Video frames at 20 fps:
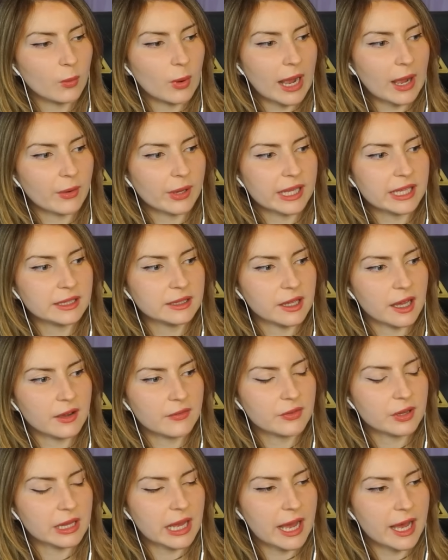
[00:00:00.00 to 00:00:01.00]
Wow, he
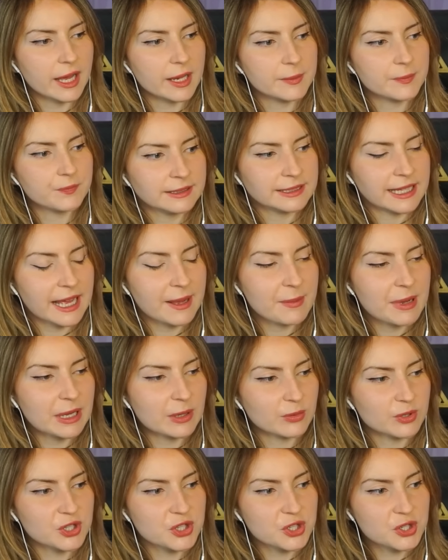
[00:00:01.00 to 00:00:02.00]
loved that. That man
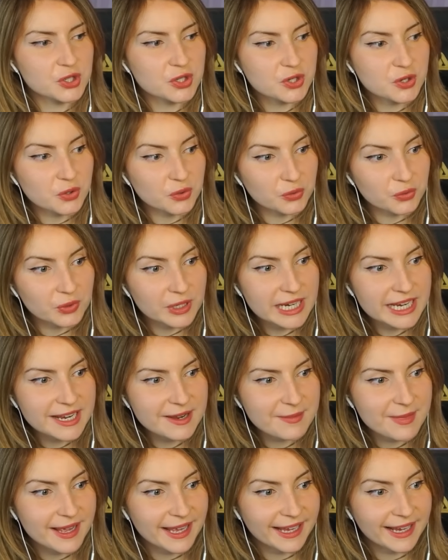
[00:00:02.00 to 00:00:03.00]
was
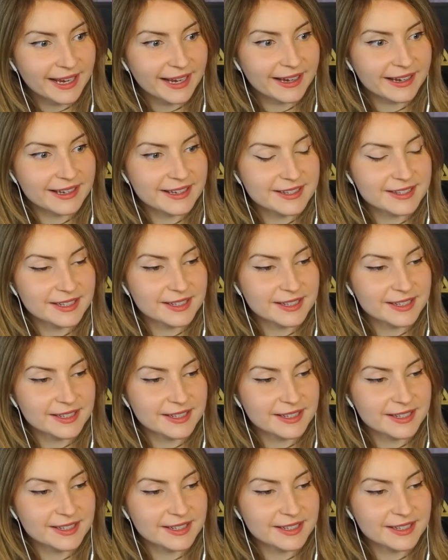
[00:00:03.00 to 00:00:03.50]
screaming his